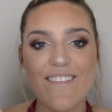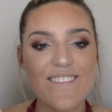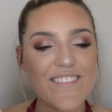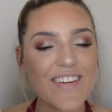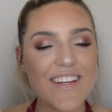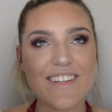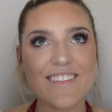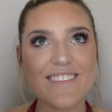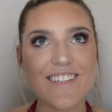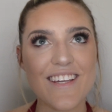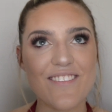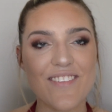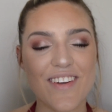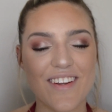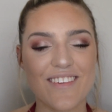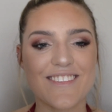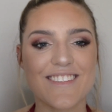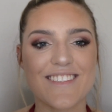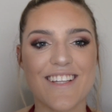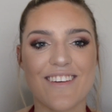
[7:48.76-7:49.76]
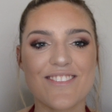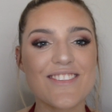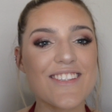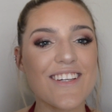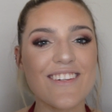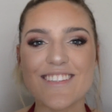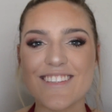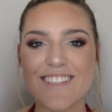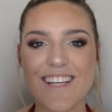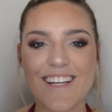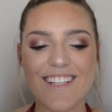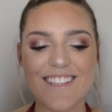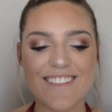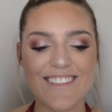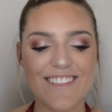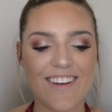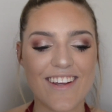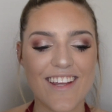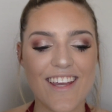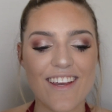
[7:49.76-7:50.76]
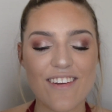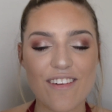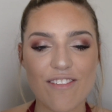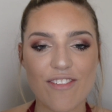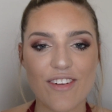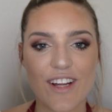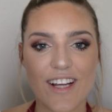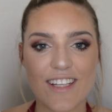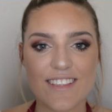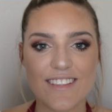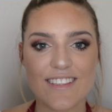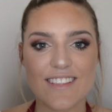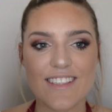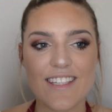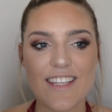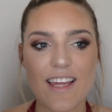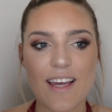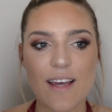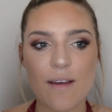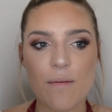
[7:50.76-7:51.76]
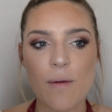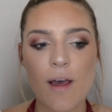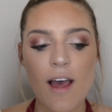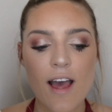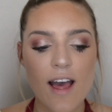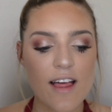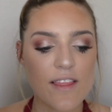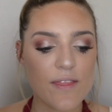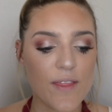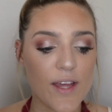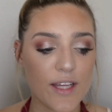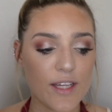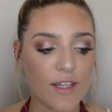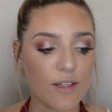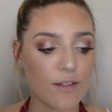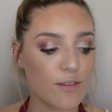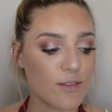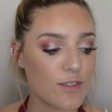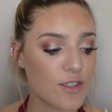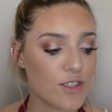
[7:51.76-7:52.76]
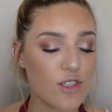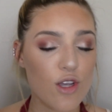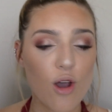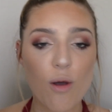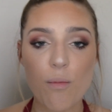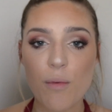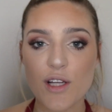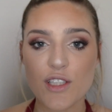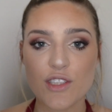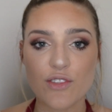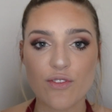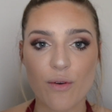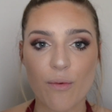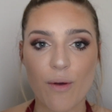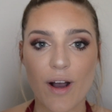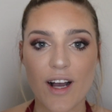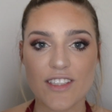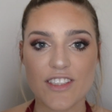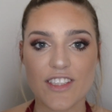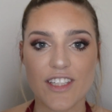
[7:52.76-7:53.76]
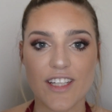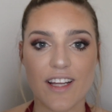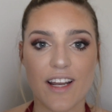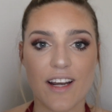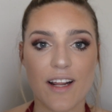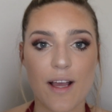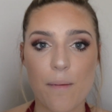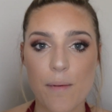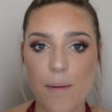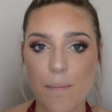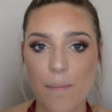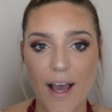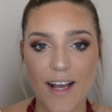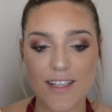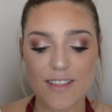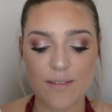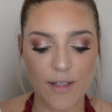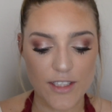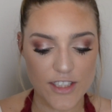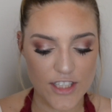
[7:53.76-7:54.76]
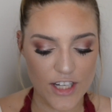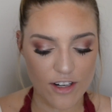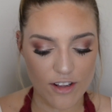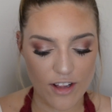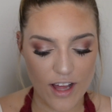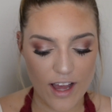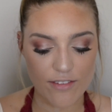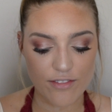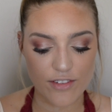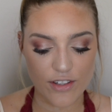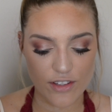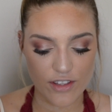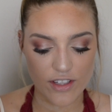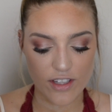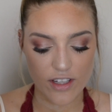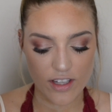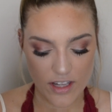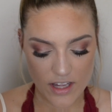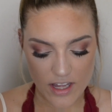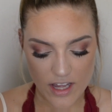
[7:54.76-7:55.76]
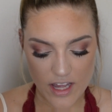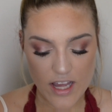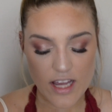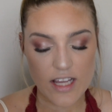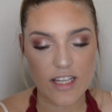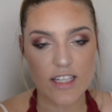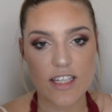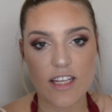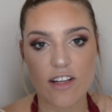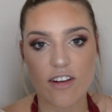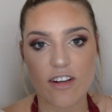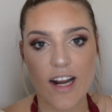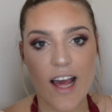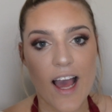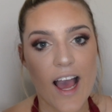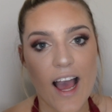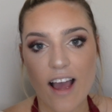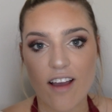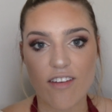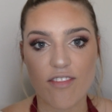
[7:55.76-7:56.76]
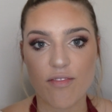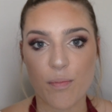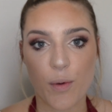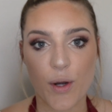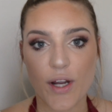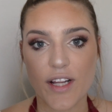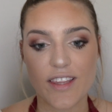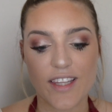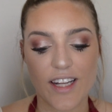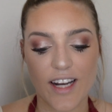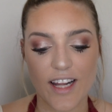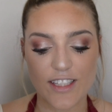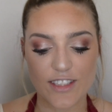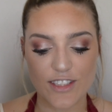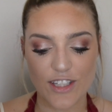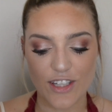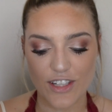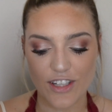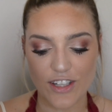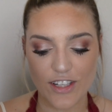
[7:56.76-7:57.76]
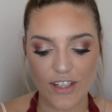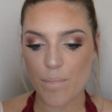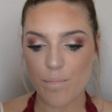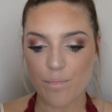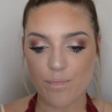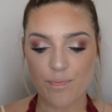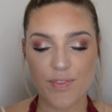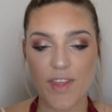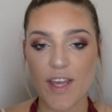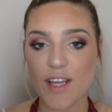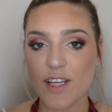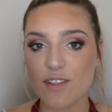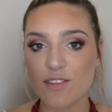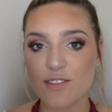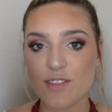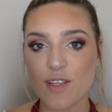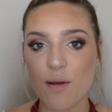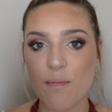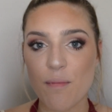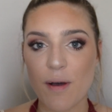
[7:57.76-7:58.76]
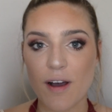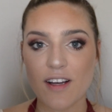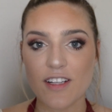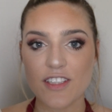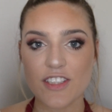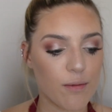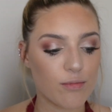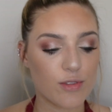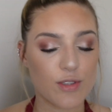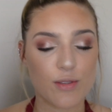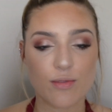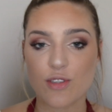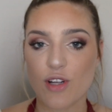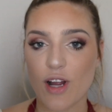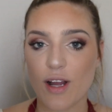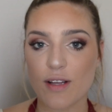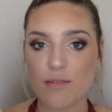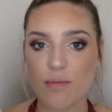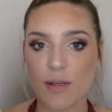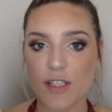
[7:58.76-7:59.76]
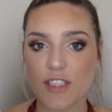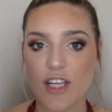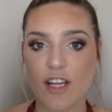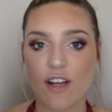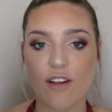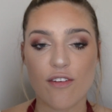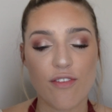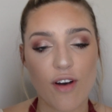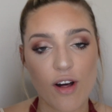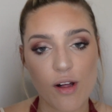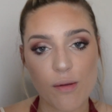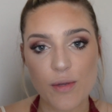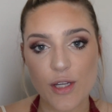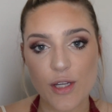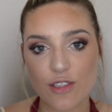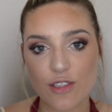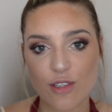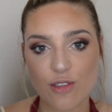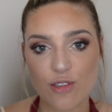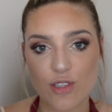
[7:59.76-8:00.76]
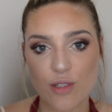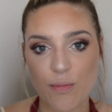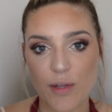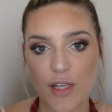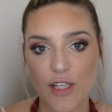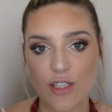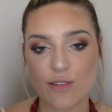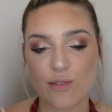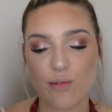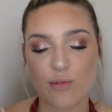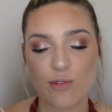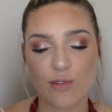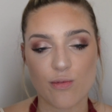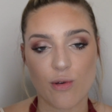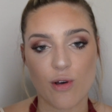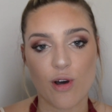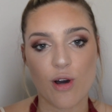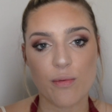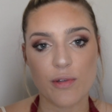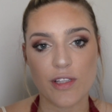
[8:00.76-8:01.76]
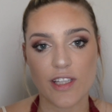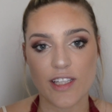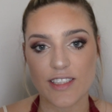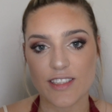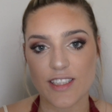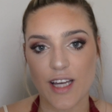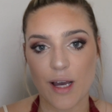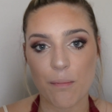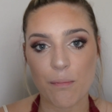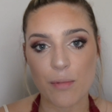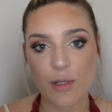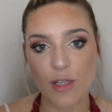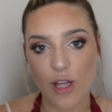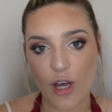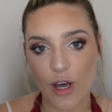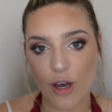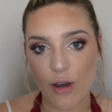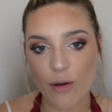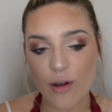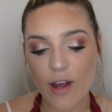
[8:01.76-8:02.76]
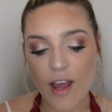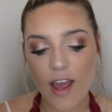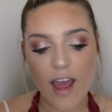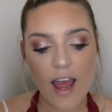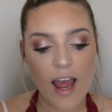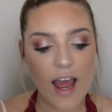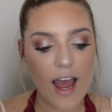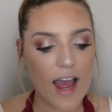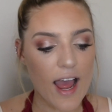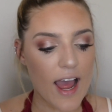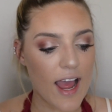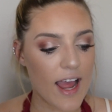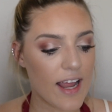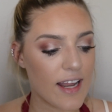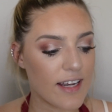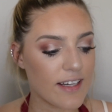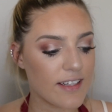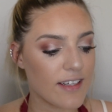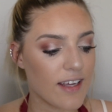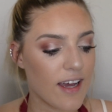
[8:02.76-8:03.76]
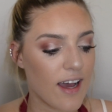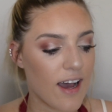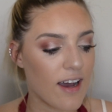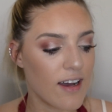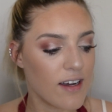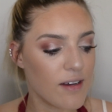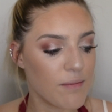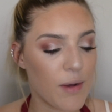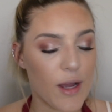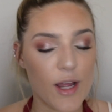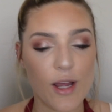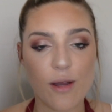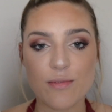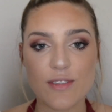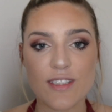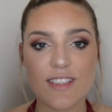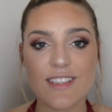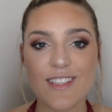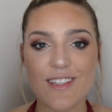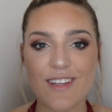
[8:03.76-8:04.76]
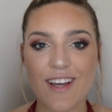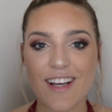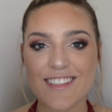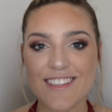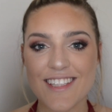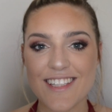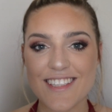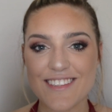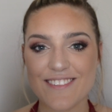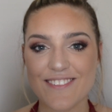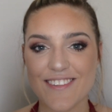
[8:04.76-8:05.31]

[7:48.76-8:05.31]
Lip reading: videotape, but I'm so excited, so I can't wait for you guys to see them. Thank you so much for watching and coming back to my channel after the 1.5-year break that I took. Thank you so much. Subscribe to my channel, follow social medias as well, I'll be linked down below, and I hope to see you guys next